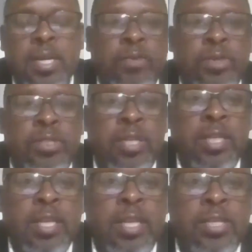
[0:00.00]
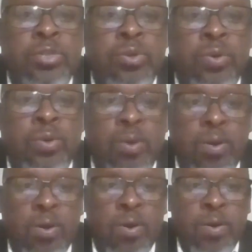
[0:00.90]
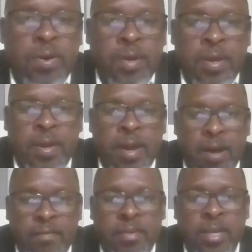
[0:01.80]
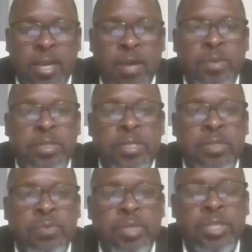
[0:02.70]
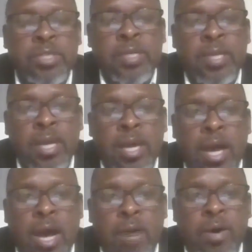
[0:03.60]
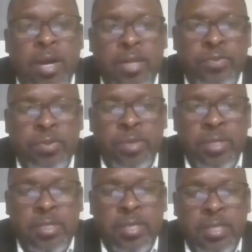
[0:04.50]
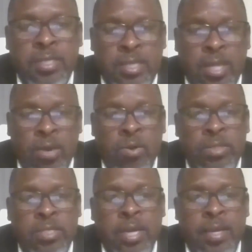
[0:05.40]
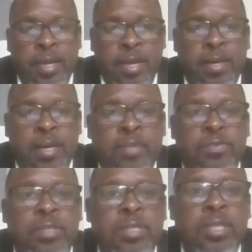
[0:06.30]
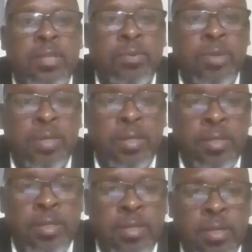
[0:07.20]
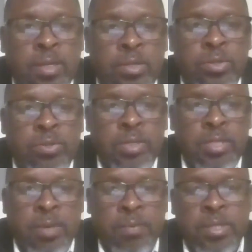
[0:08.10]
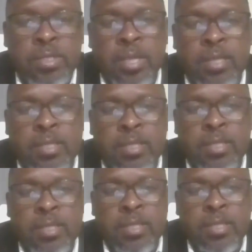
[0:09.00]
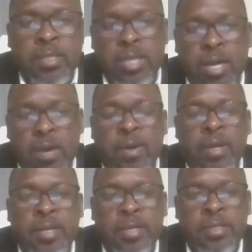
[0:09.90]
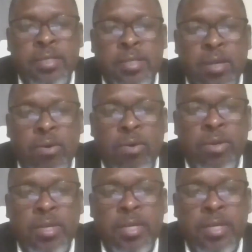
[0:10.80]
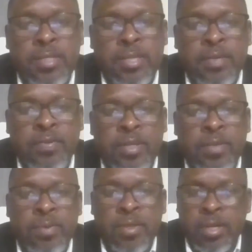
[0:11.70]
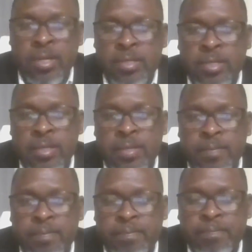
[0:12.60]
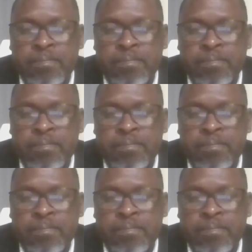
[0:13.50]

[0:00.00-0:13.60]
and unfortunately less so on uh, African languages, which our country was tested alongside other countries in the world to establish the extent to which our learners or kids can read with understanding.